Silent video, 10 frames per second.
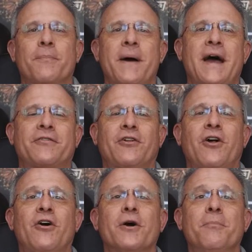to pass
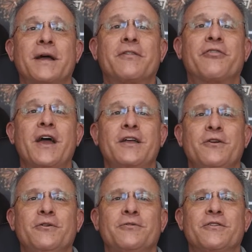along a big
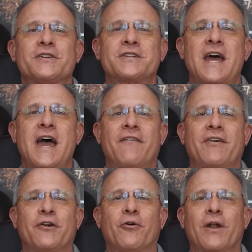thank you to the
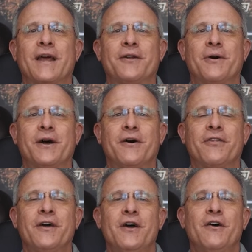staff at Orlando
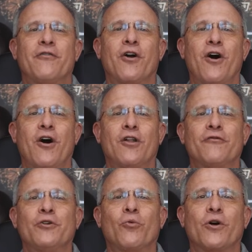Health for all
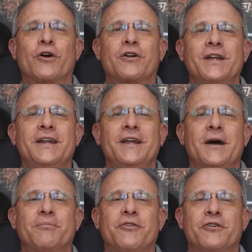of your work leading
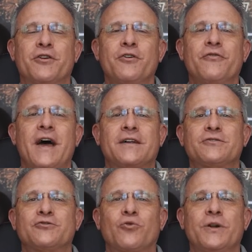up to the
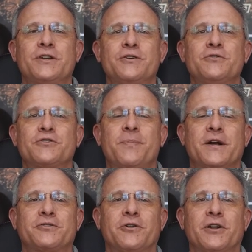2022
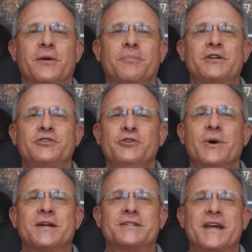Special Olympics
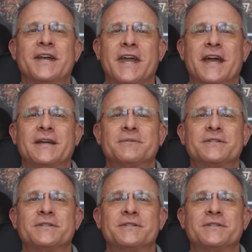USA Games.